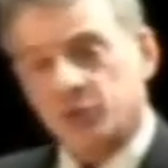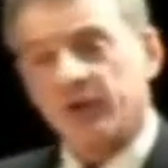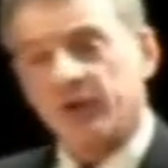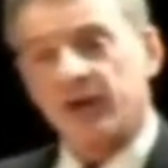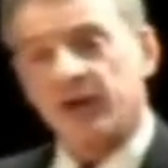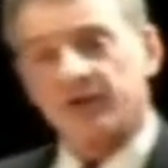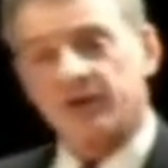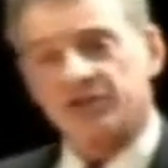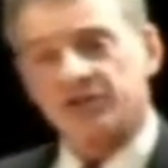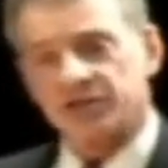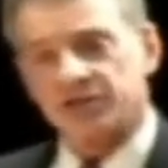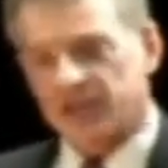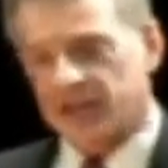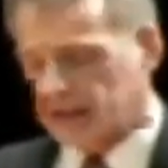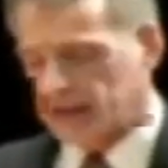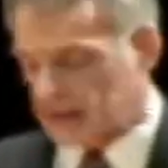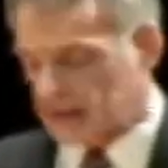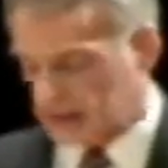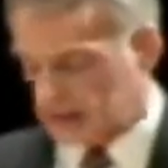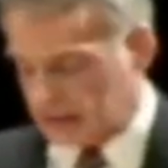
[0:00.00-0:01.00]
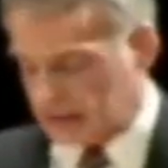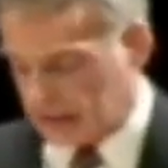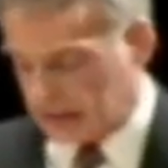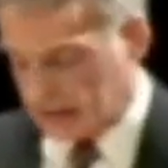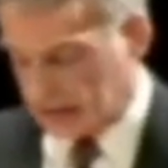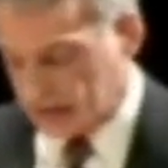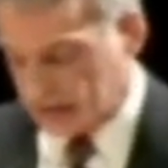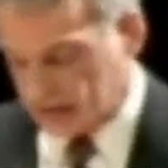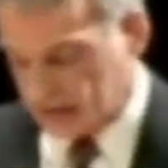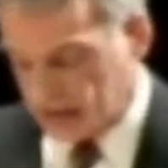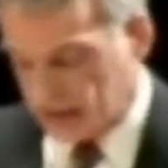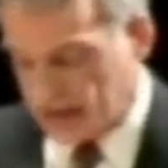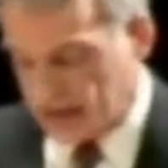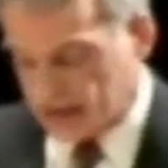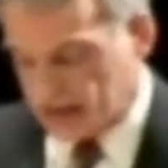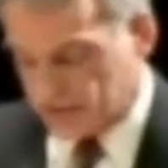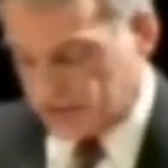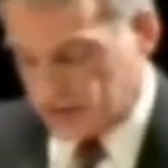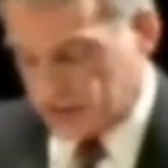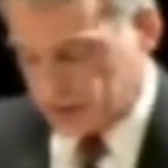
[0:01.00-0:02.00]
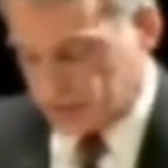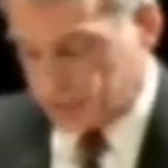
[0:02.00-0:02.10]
as we understand it in light